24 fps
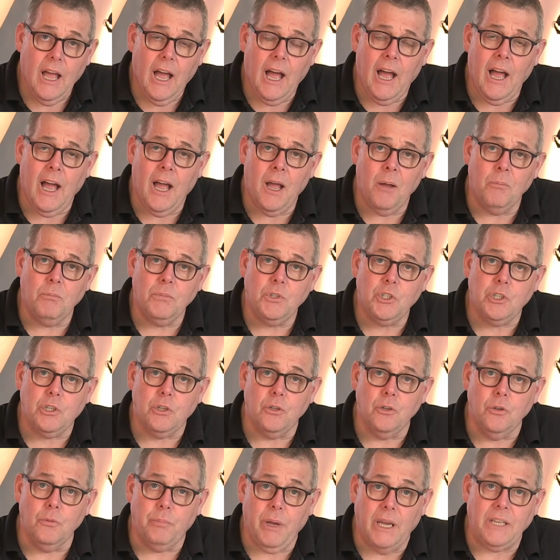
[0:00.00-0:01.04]

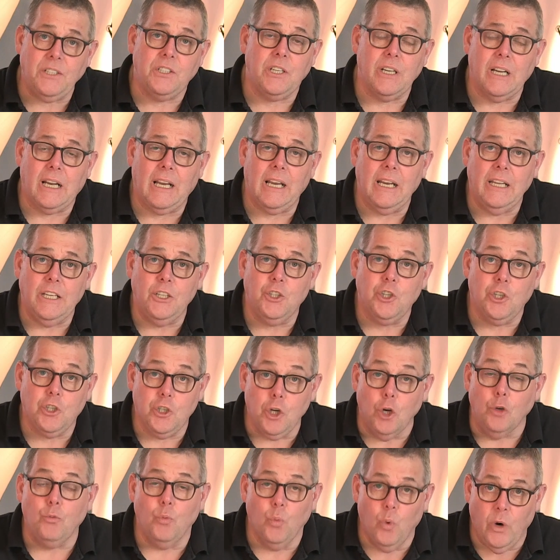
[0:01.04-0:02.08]
to basically
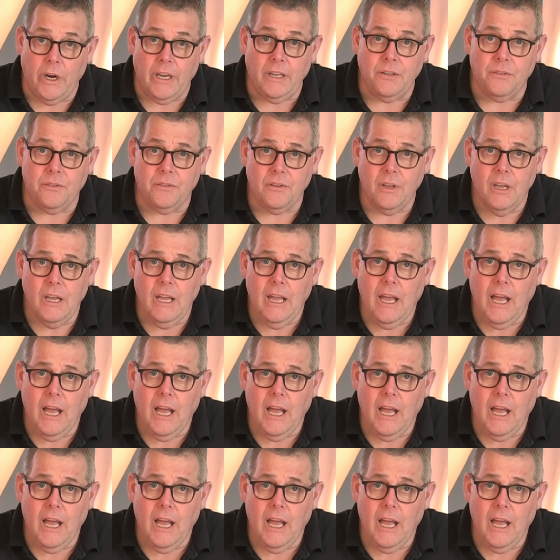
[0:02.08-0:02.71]
shoot with,